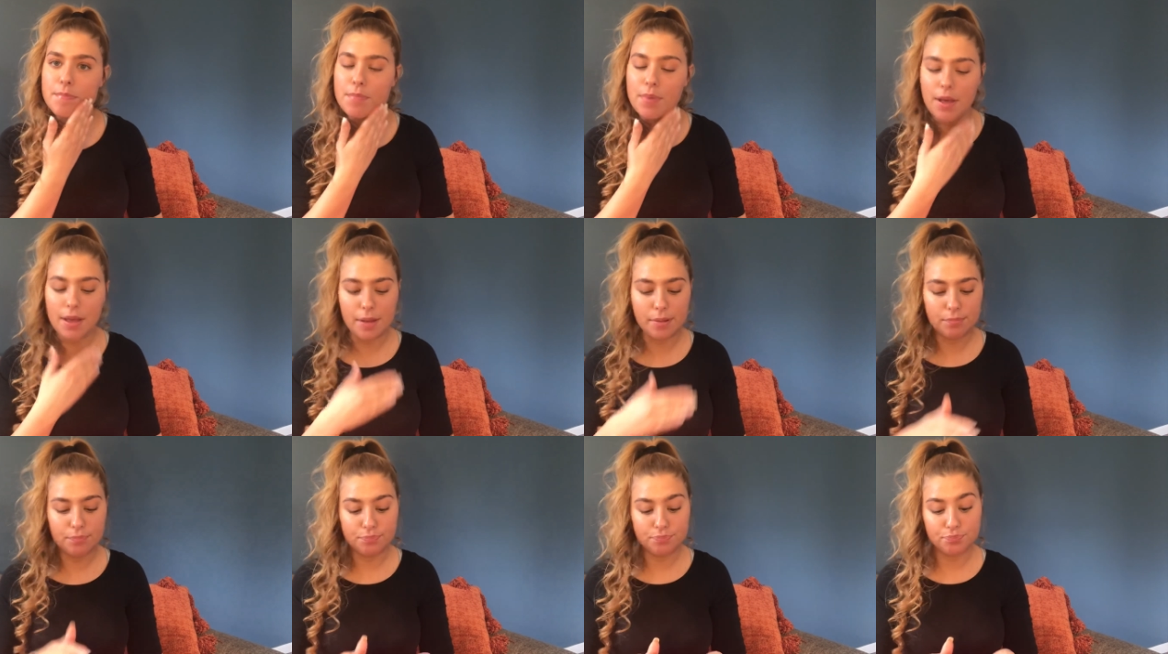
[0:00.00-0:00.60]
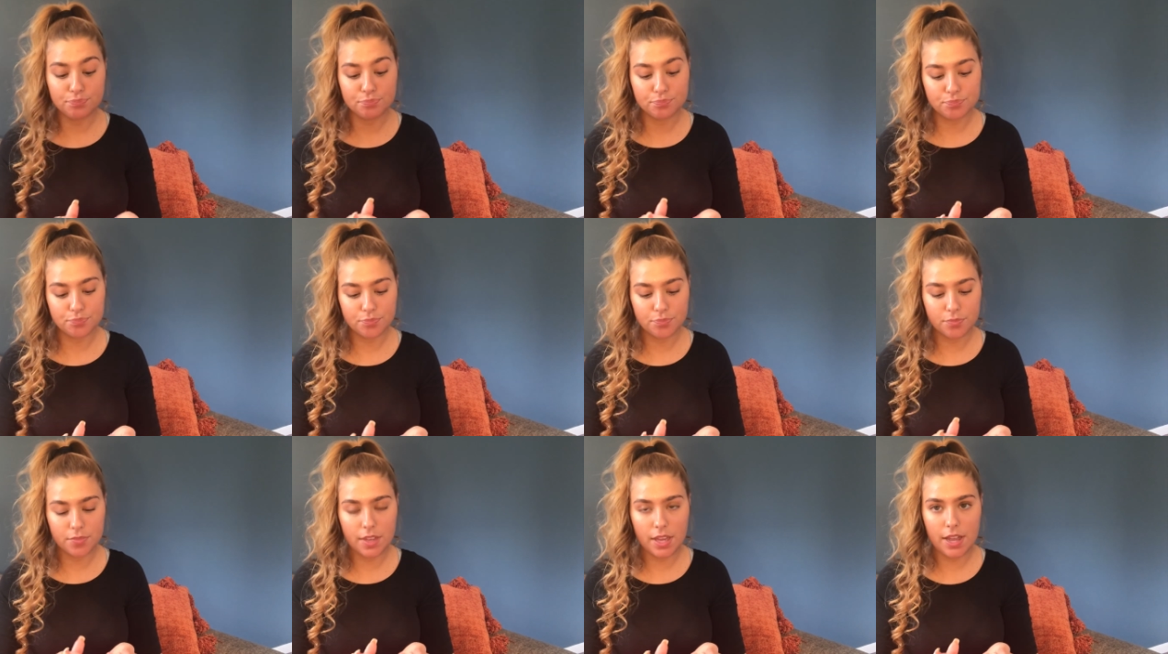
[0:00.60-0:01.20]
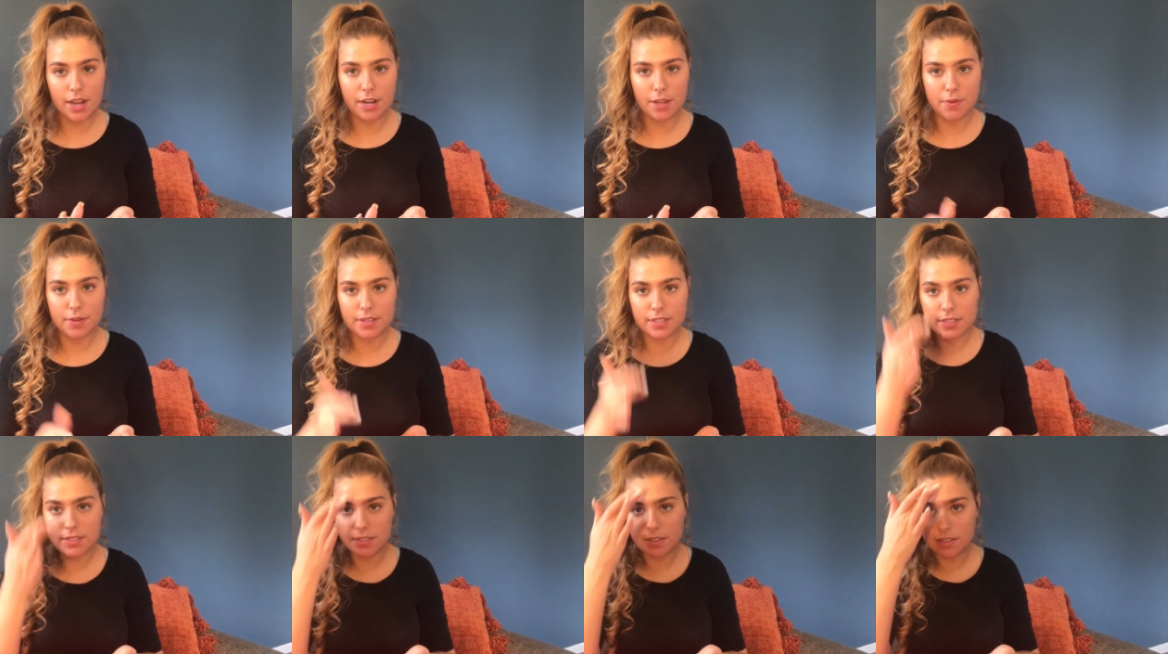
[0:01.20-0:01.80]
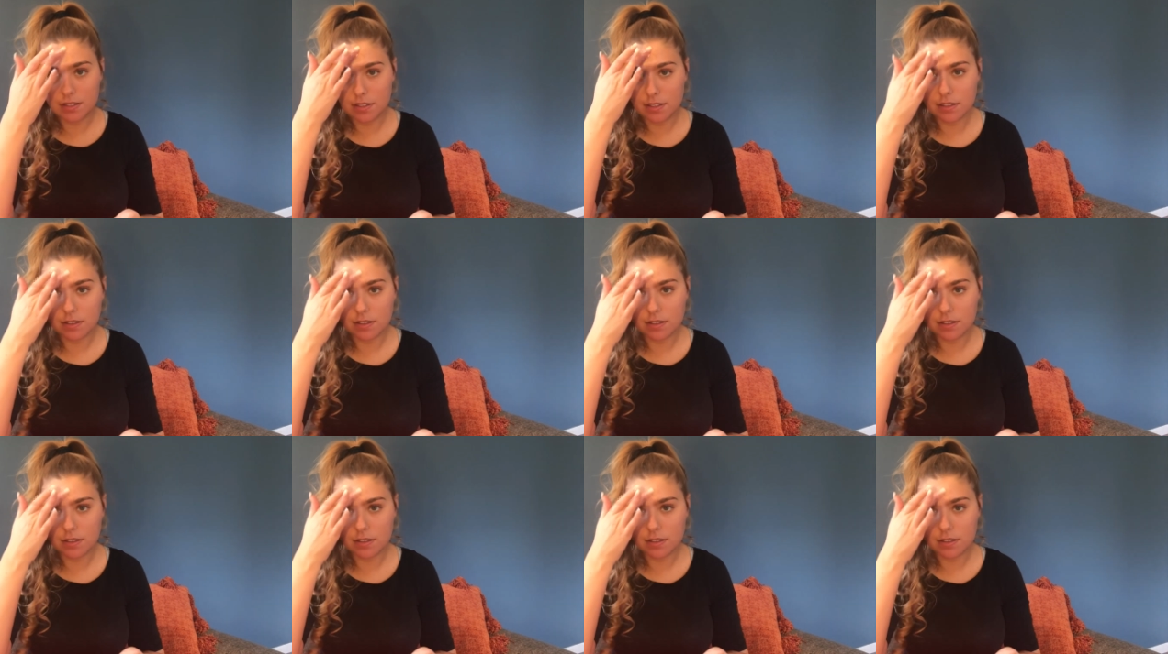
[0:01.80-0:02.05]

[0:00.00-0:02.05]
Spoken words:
But anyways.